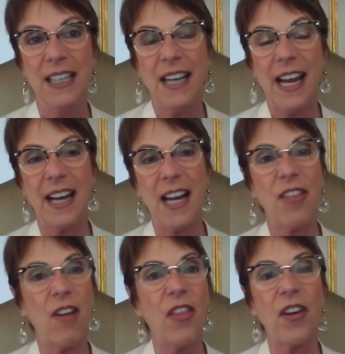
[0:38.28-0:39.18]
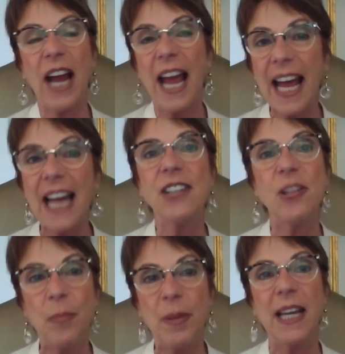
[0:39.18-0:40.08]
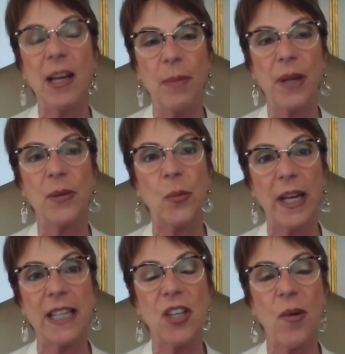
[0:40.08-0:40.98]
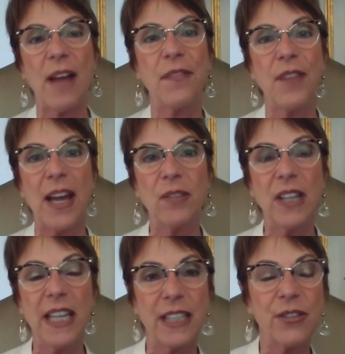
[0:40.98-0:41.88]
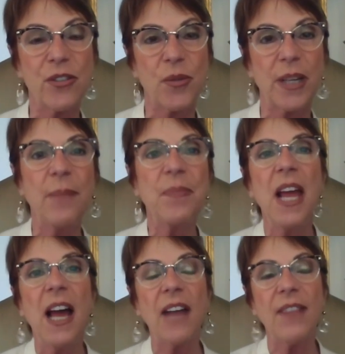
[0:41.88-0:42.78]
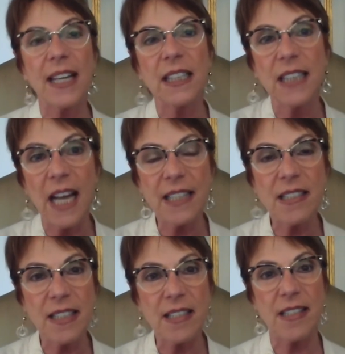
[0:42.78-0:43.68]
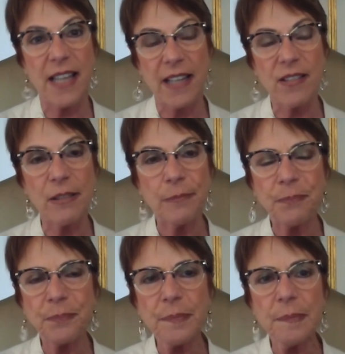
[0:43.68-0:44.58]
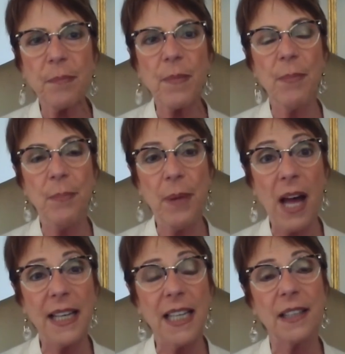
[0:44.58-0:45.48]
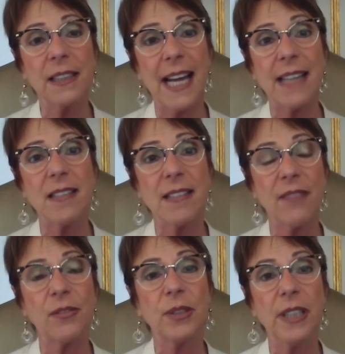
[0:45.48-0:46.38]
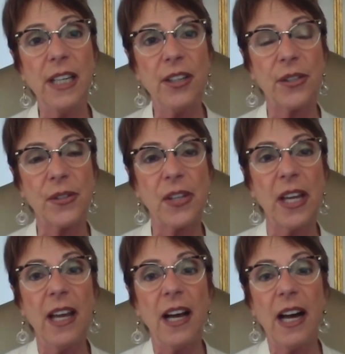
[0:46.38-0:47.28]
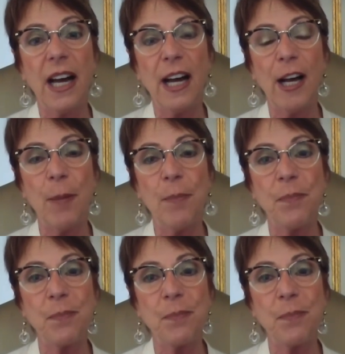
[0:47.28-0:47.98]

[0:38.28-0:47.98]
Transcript: And I thought there had to be a better way. So I found the industry. I've had a lot of success. But in the last several years, a